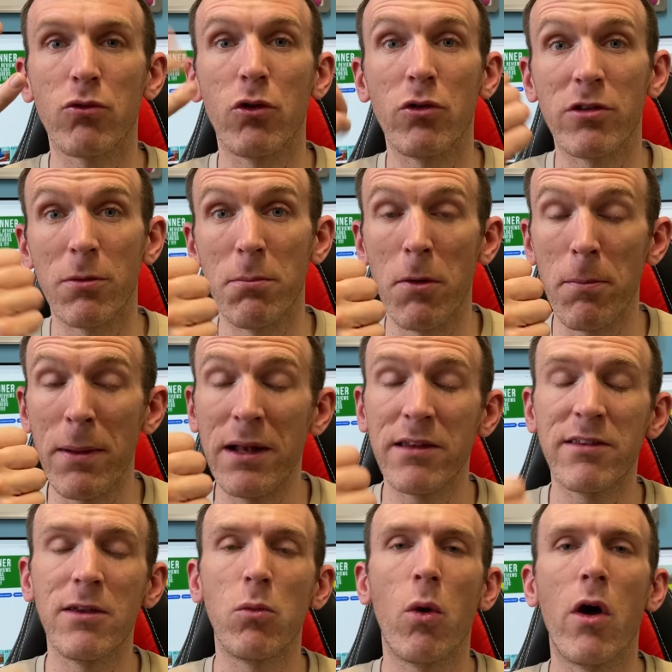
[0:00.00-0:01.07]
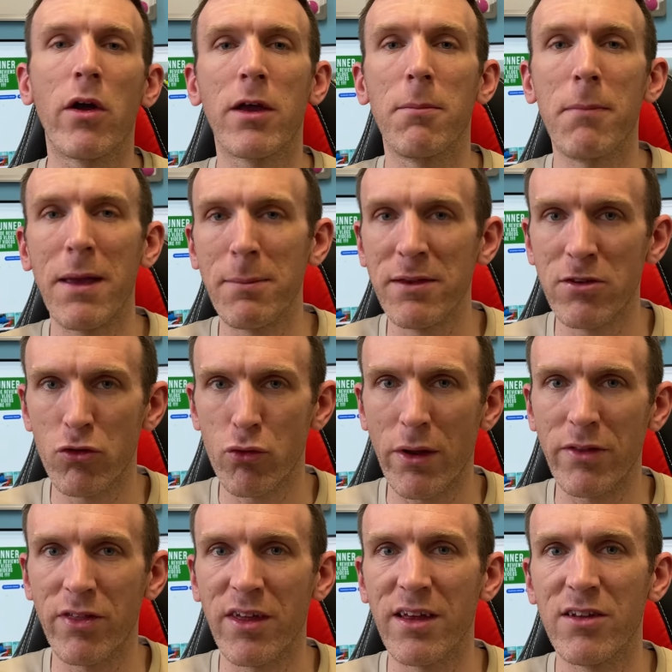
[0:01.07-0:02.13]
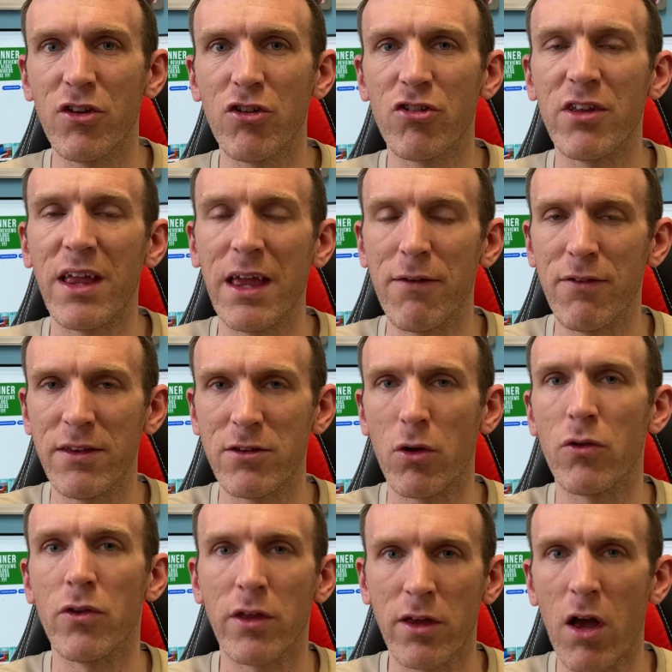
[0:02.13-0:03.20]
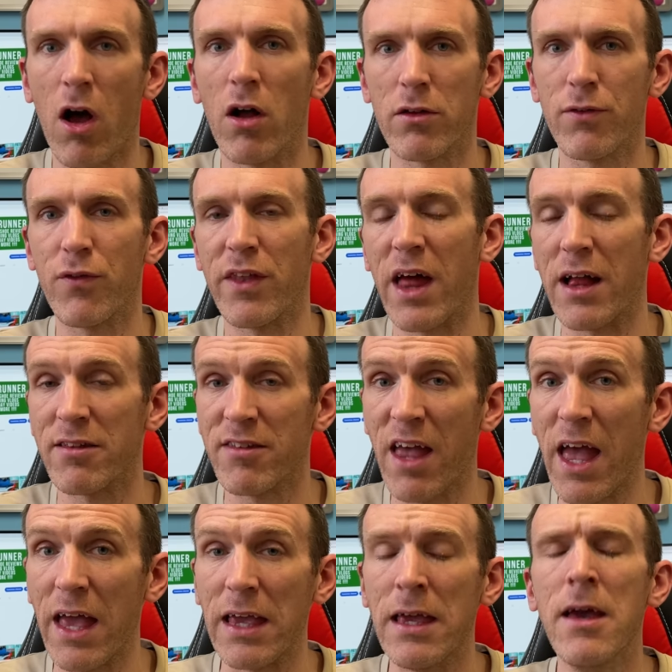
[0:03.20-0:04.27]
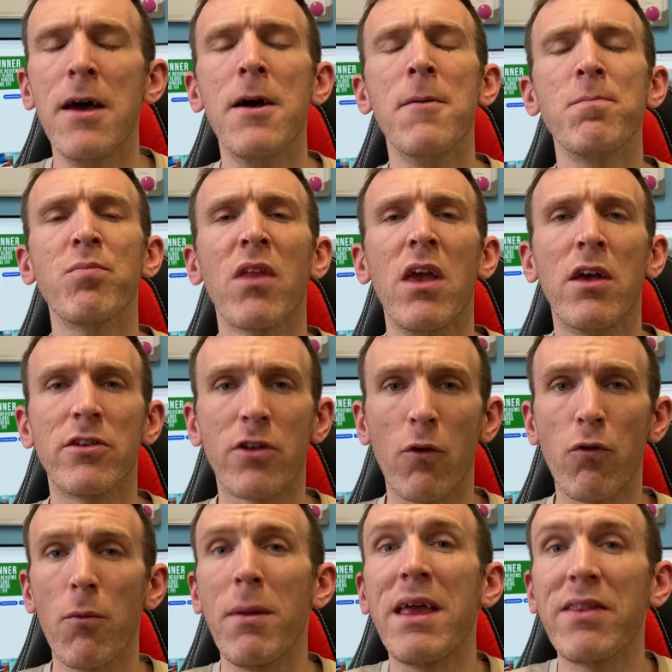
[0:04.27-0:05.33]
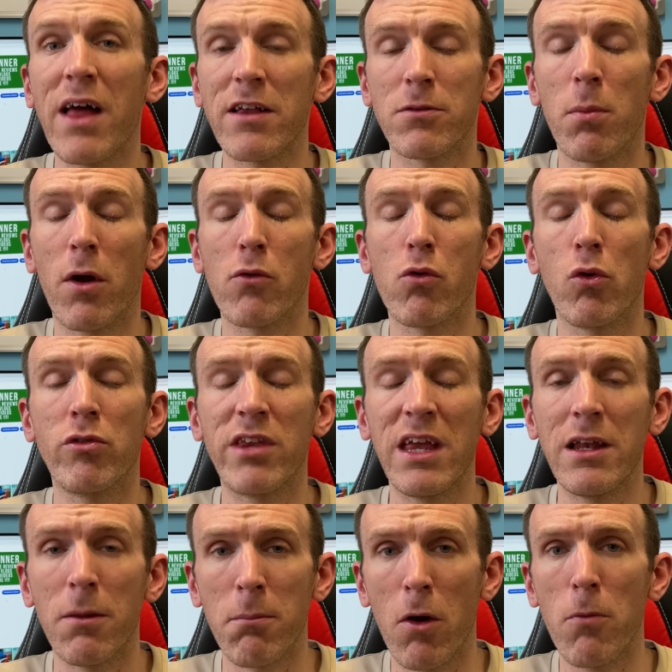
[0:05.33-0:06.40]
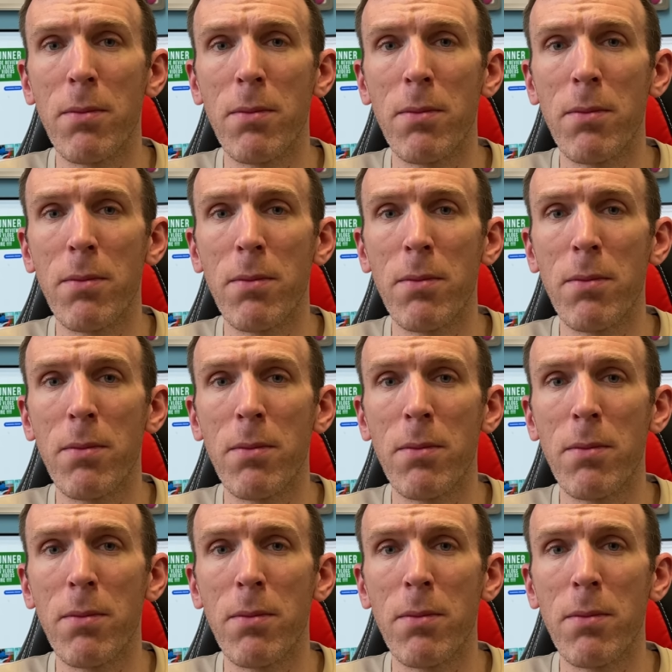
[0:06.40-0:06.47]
do some mobility work and maybe strength and conditioning if it's on the cards for that day. So for me, that's my routine, and